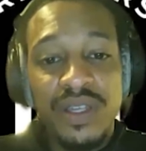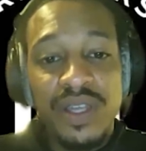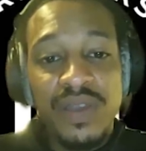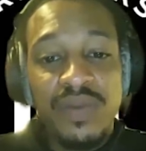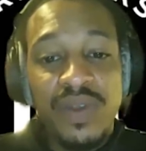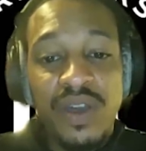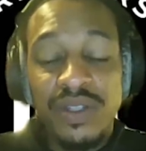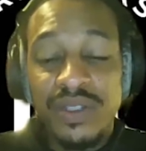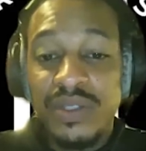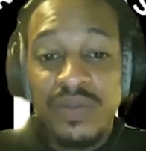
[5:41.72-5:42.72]
And we're
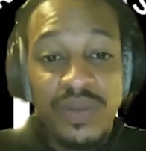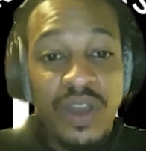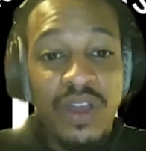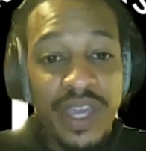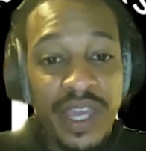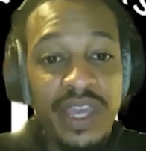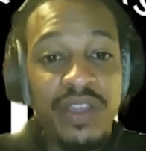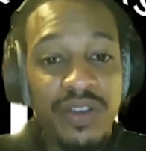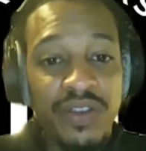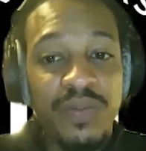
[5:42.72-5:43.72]
all, we're all
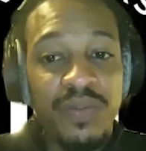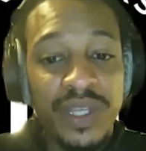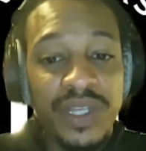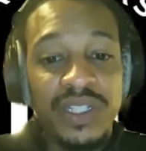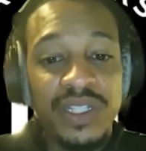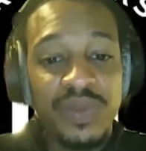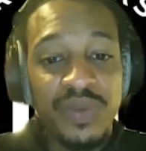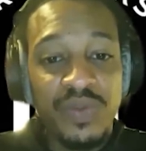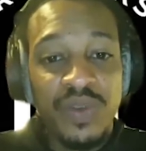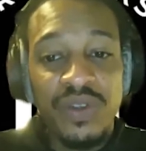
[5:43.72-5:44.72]
here because we
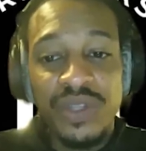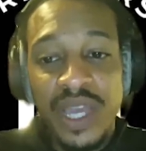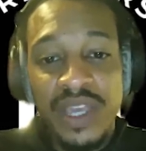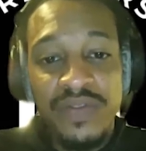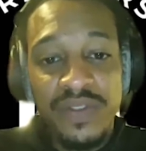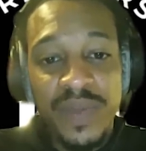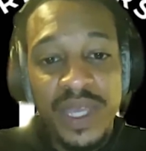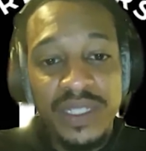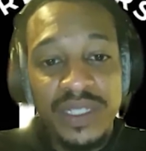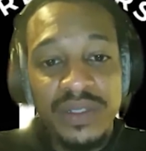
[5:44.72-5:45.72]
want that
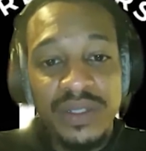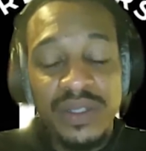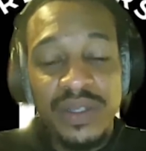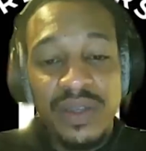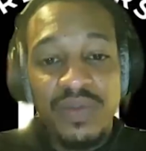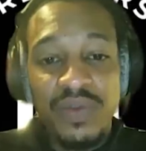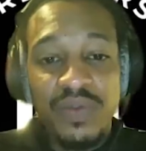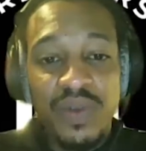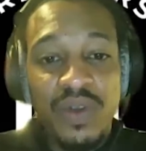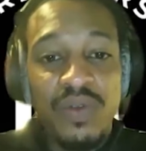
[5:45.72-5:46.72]
information. We
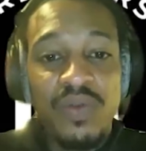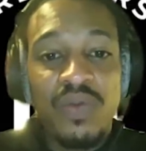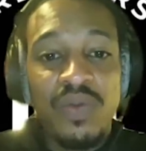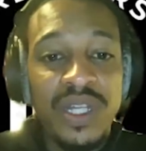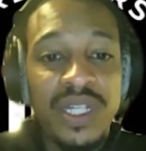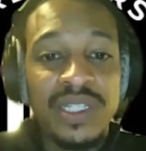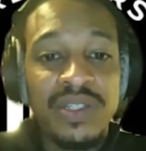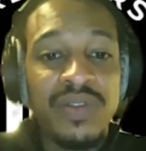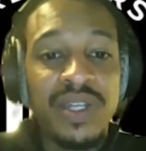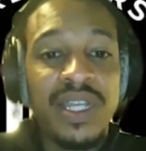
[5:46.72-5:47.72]
want what is
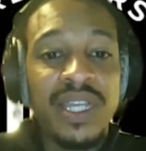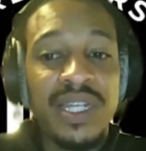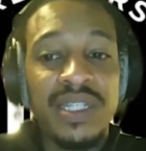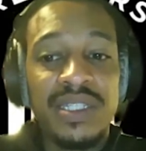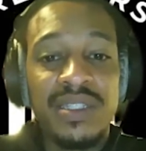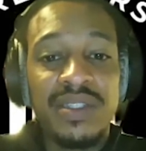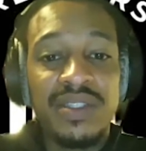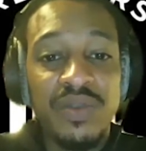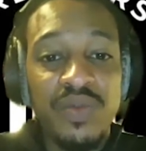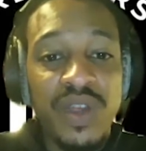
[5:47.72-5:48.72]
going to get us
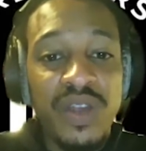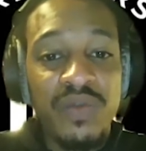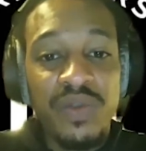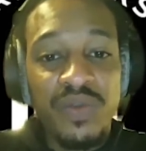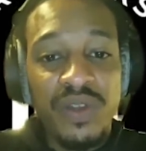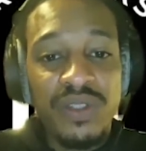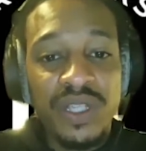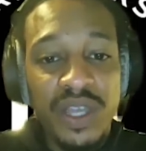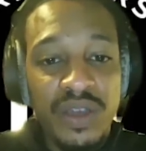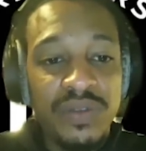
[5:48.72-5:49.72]
to where we want
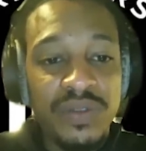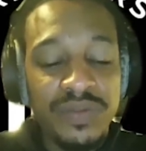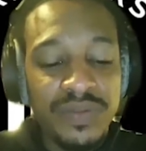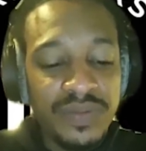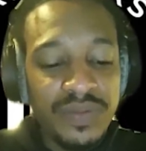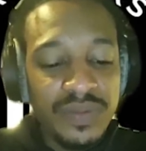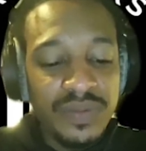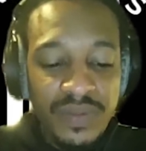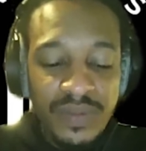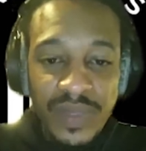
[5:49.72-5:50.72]
to go.
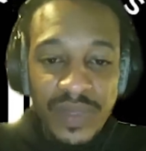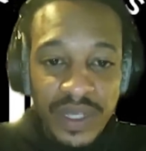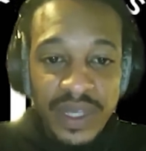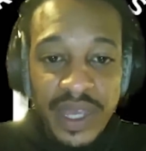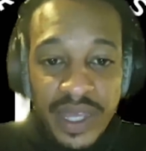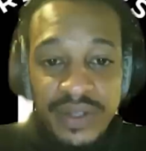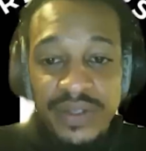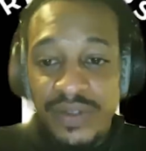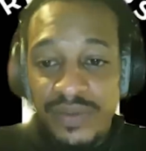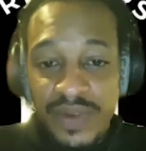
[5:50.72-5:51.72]

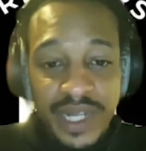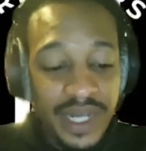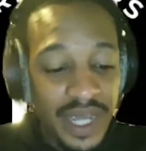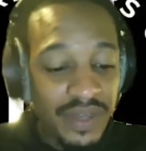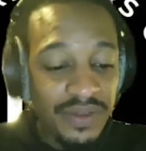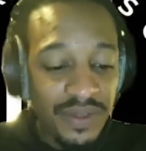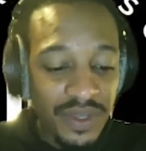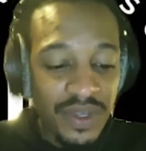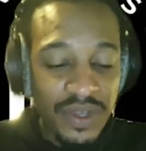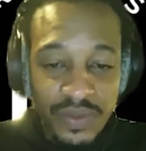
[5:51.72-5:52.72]
And right now,
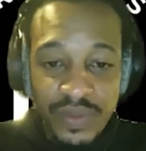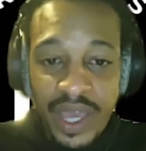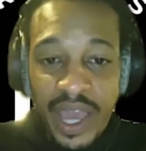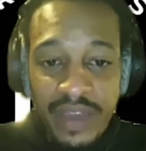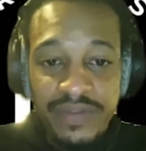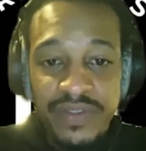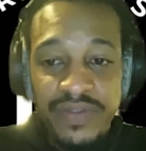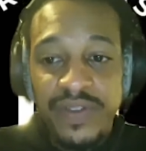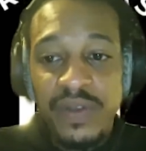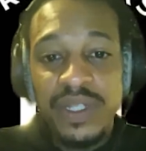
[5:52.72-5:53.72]
we have to
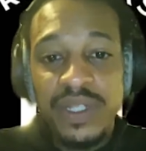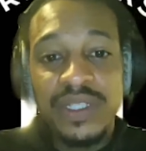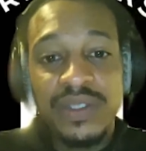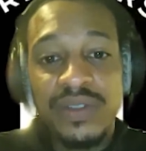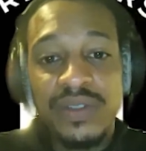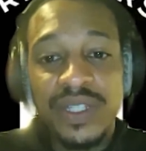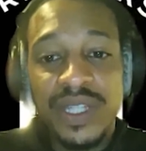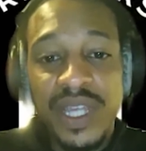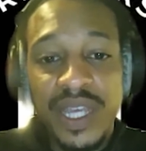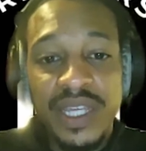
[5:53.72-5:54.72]
focus on the
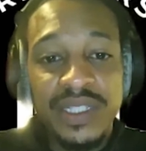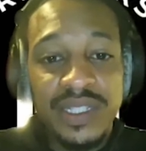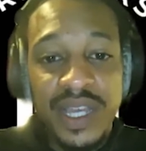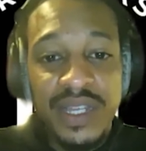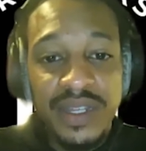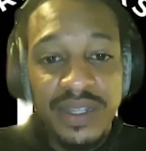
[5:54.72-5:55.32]
things that